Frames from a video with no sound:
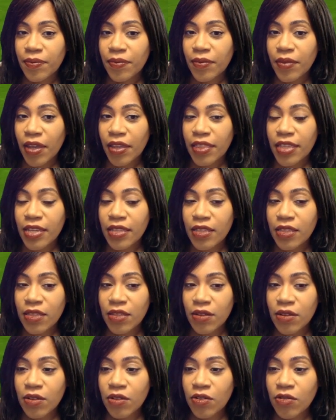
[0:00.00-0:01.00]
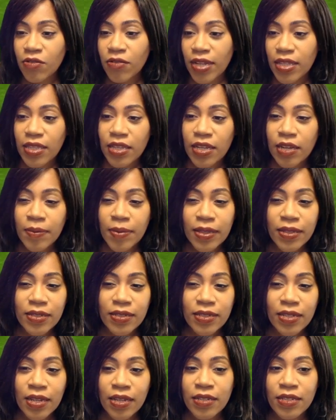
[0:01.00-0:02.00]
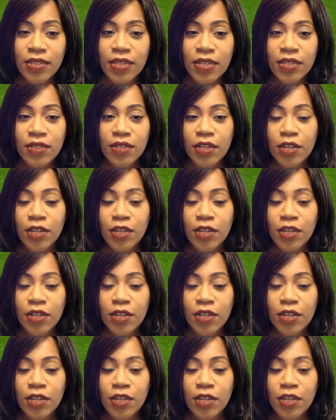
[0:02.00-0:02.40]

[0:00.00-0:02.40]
I think the great thing about this set is there's